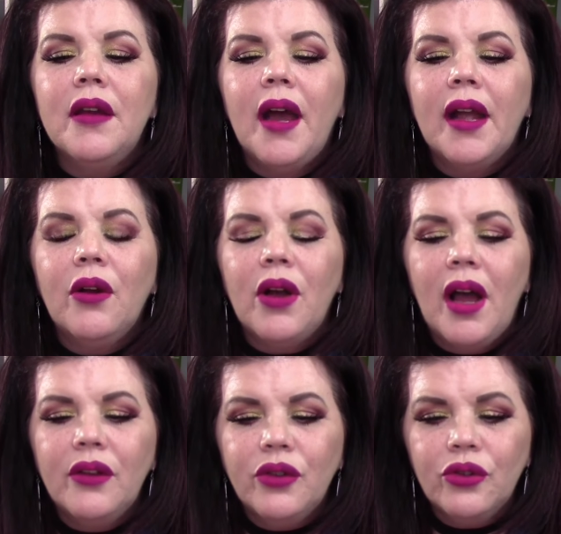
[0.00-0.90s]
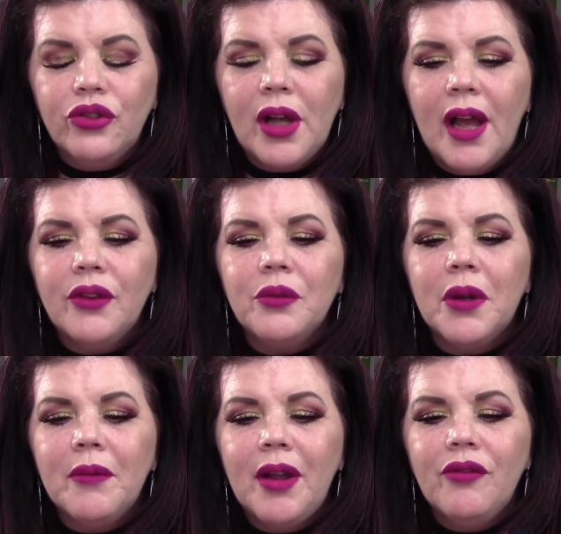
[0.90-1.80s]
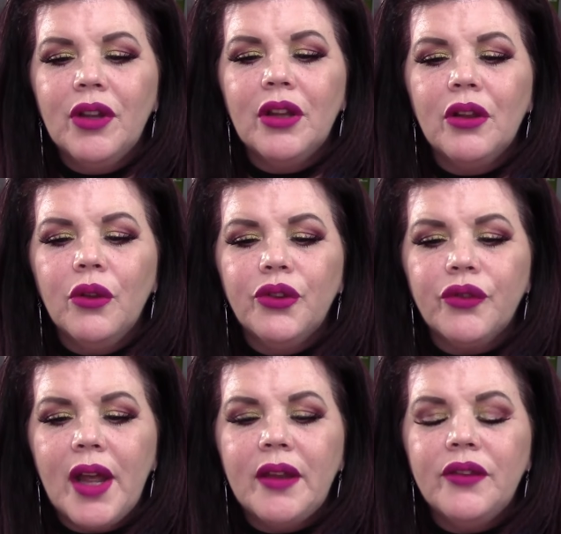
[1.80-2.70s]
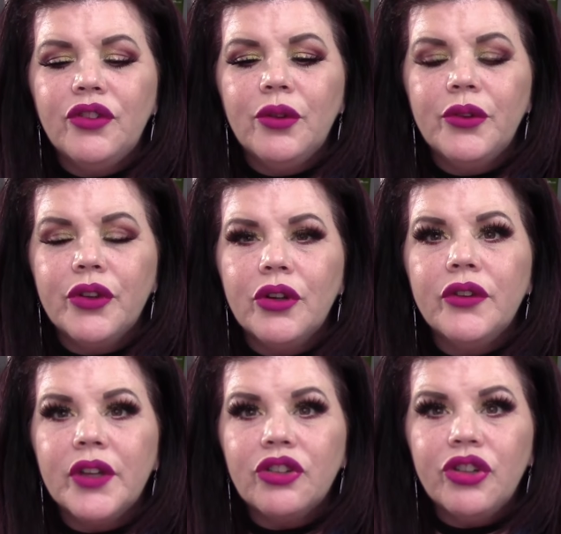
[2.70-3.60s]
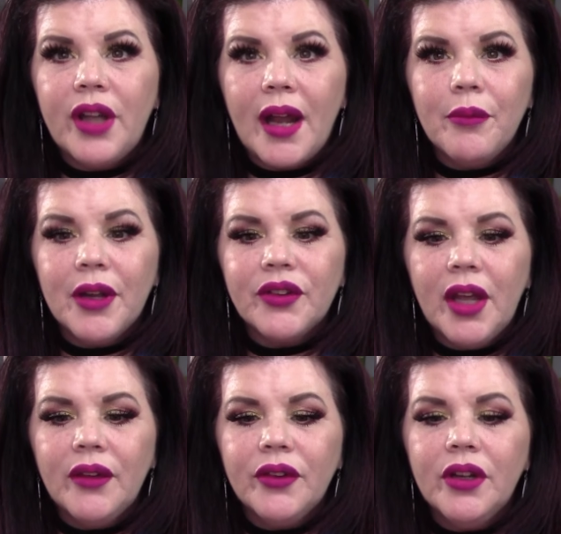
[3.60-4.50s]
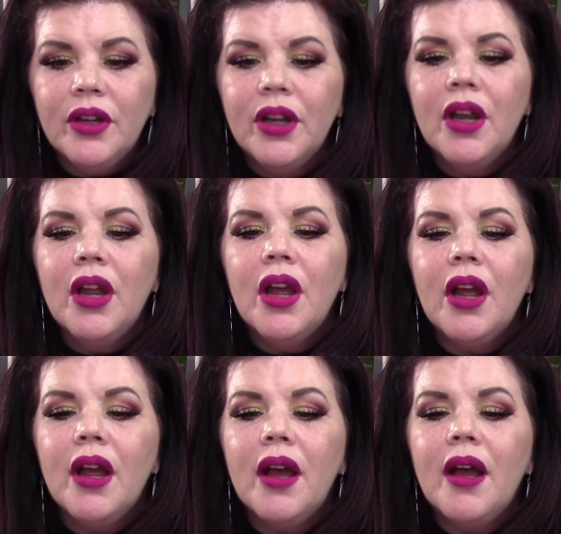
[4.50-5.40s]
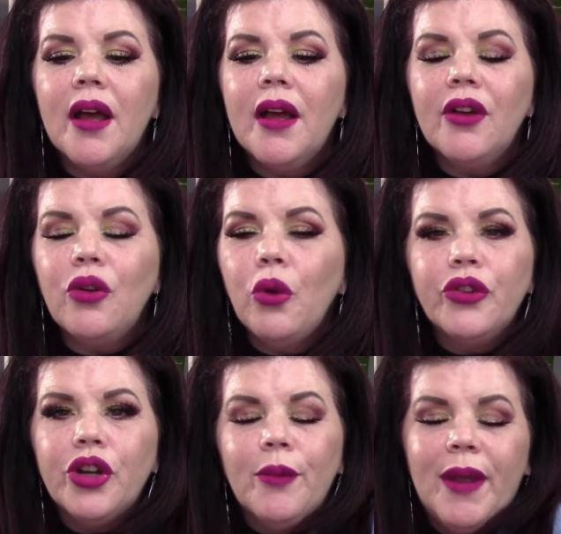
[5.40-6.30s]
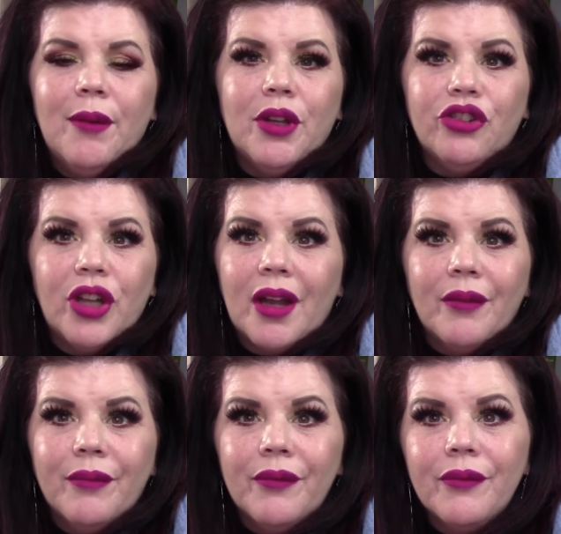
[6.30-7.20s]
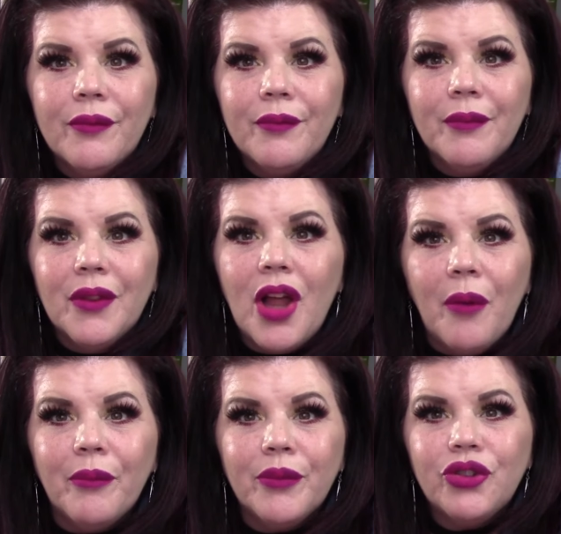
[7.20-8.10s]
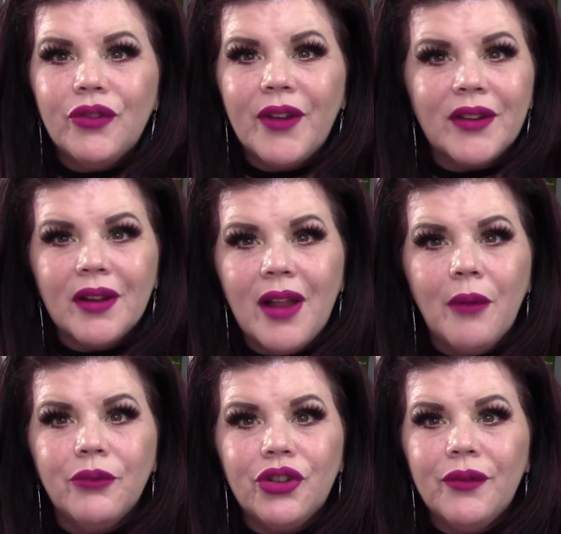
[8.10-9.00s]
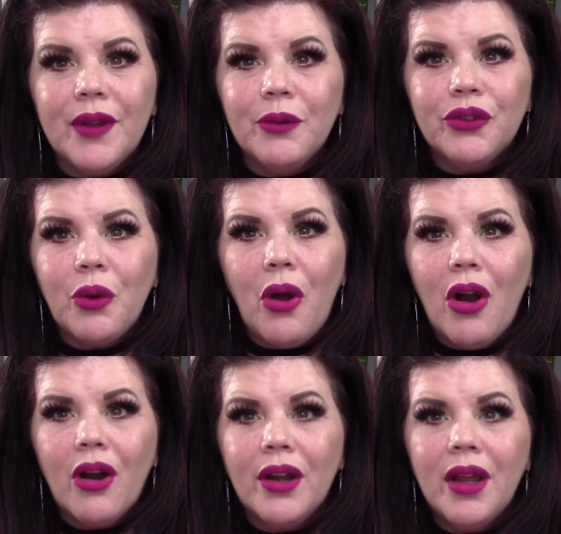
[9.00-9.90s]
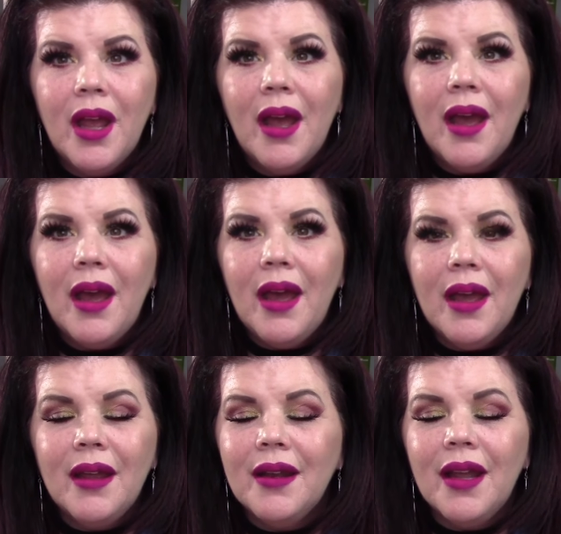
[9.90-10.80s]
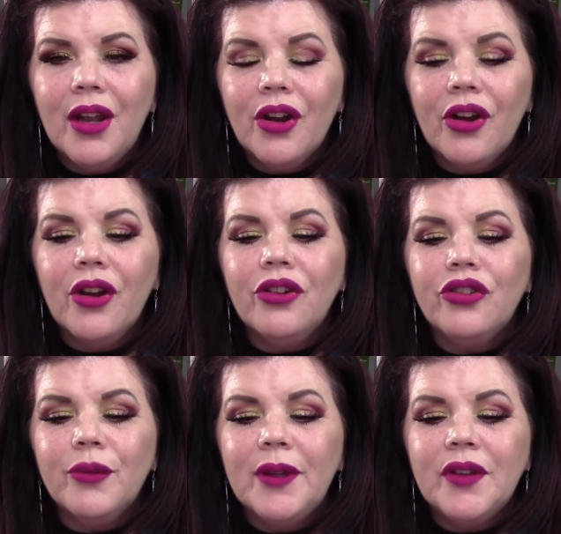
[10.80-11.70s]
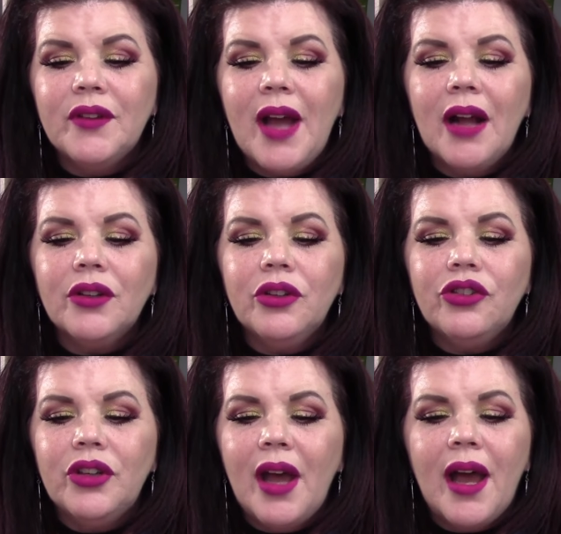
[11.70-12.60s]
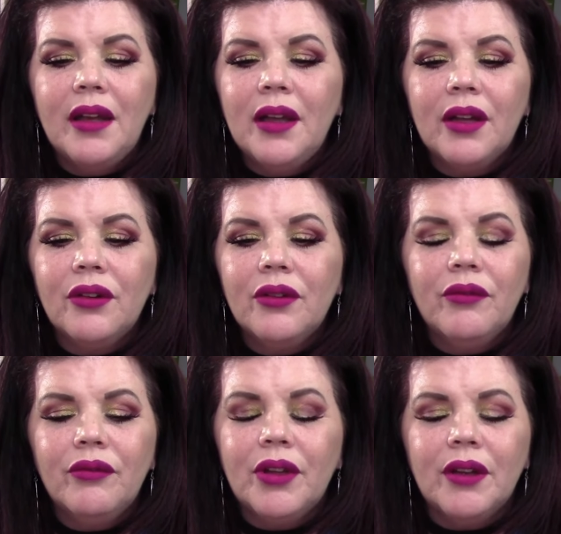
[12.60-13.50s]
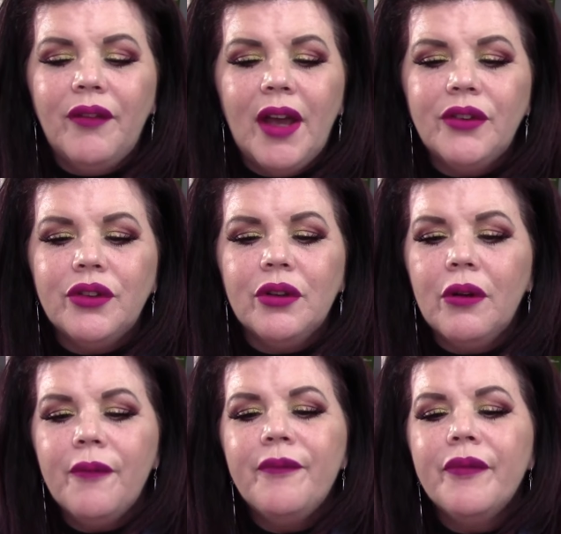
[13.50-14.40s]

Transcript: I told you guys, one of my really close friends, she was 36. She died of breast cancer. Holding her baby. She had a lump. She felt a lump. It was so hard. And it hurt. She went to the doctor. She died, like, really fast, too.